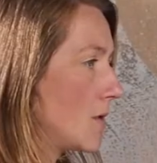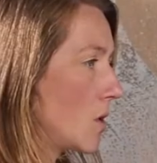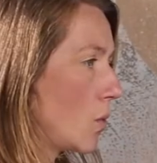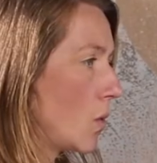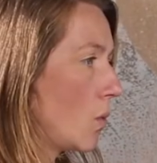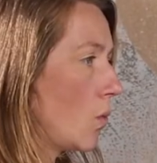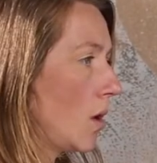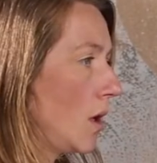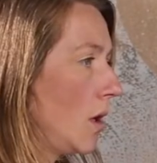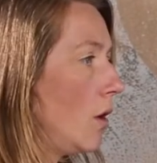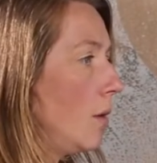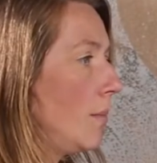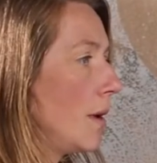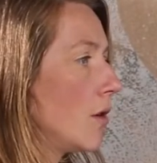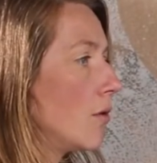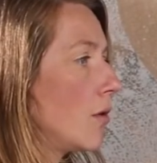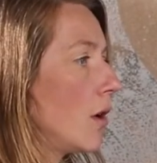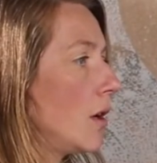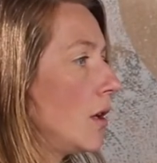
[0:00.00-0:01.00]
so it will all be
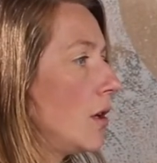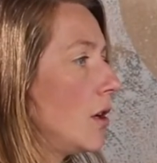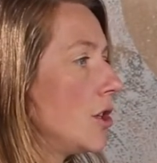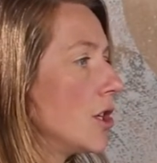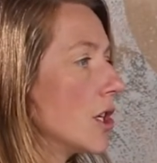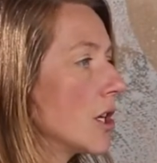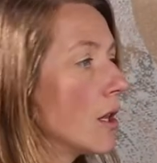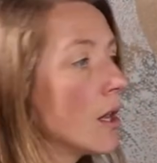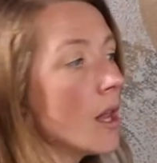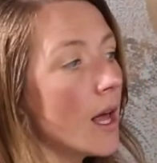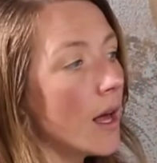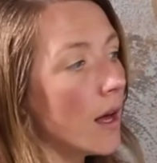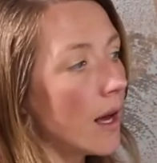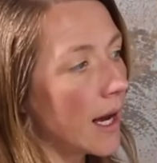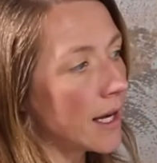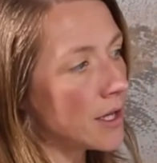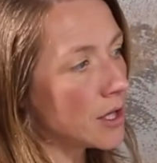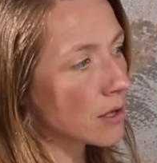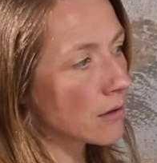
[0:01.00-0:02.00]
chronological.
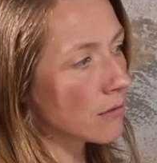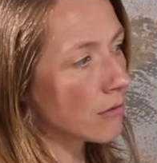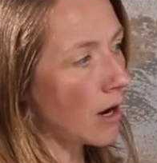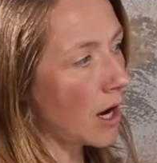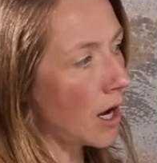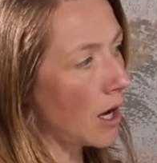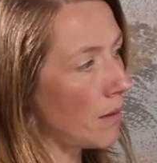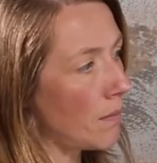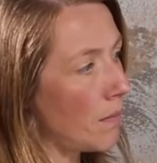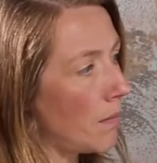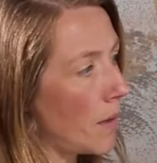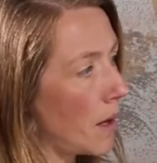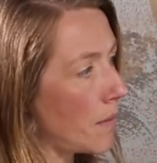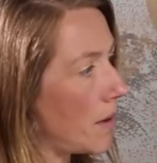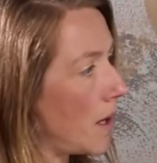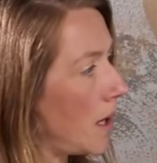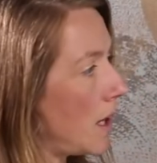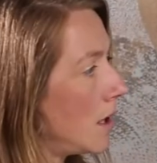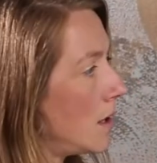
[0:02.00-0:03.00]
I just grab my
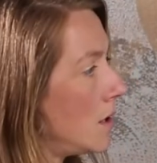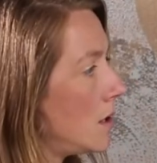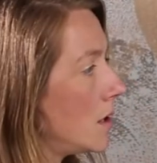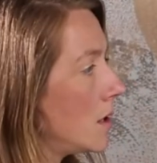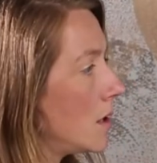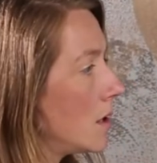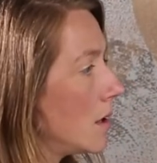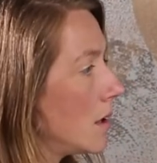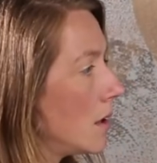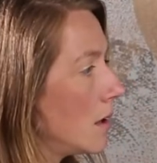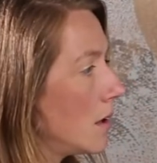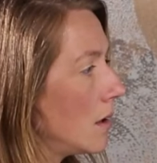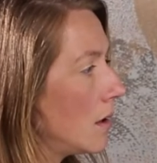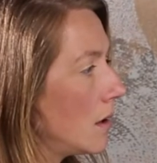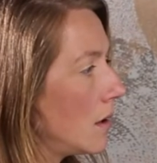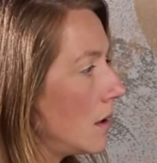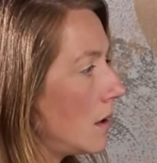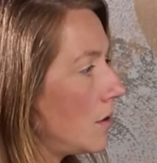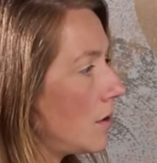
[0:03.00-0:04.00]
page
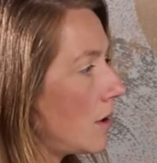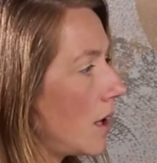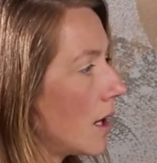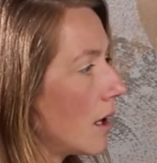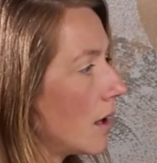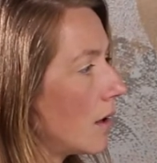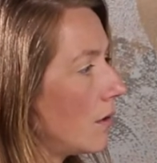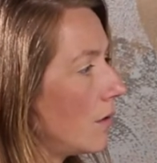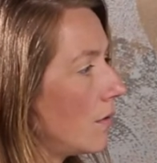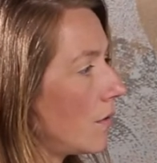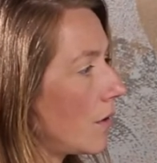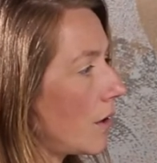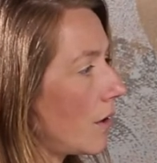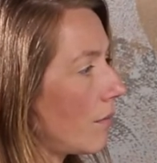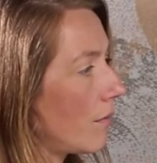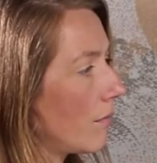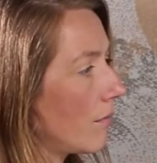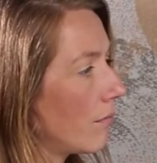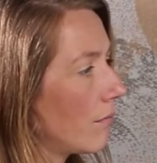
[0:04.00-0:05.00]
and drag it over,
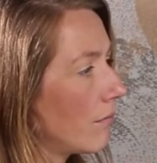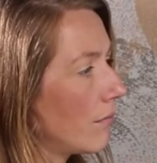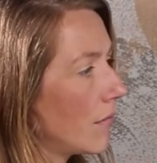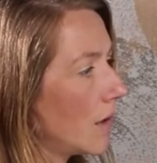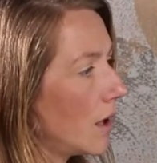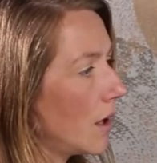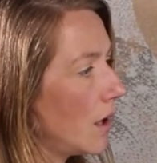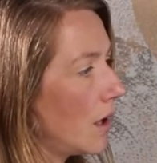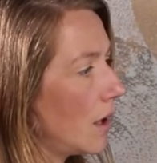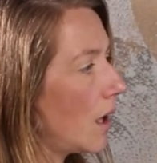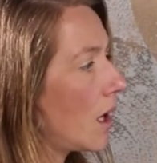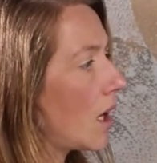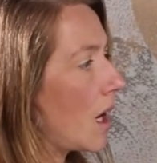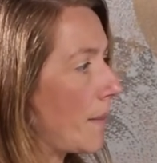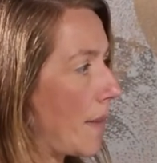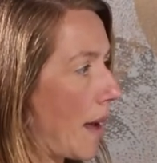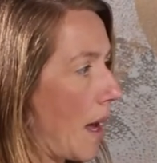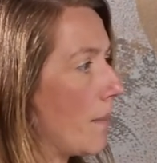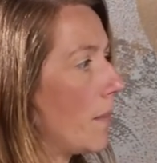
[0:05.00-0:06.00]
and
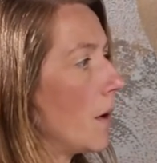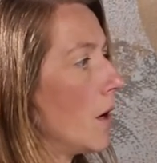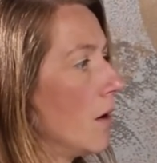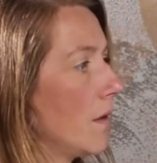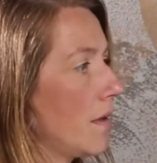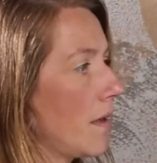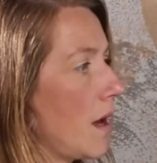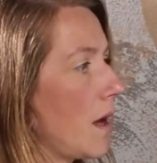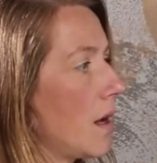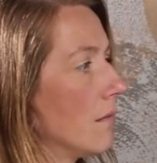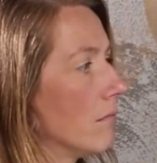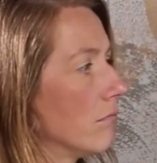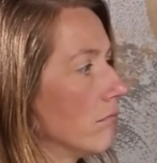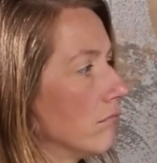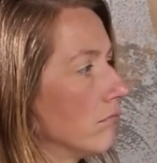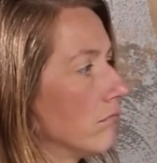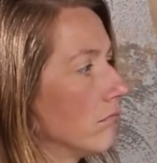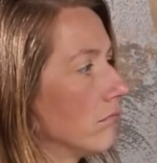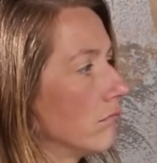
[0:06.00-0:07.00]
I'm happier at
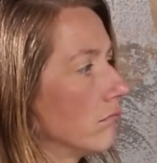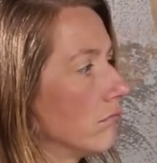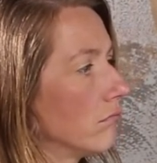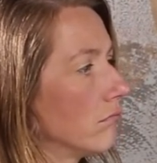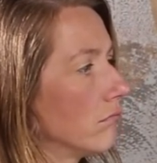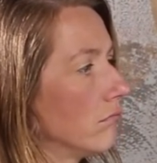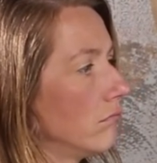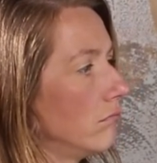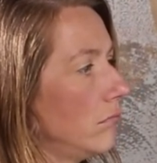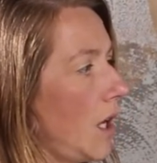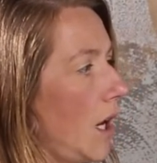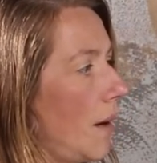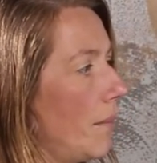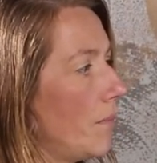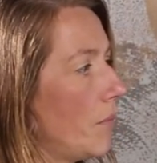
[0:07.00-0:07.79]
that. Yeah,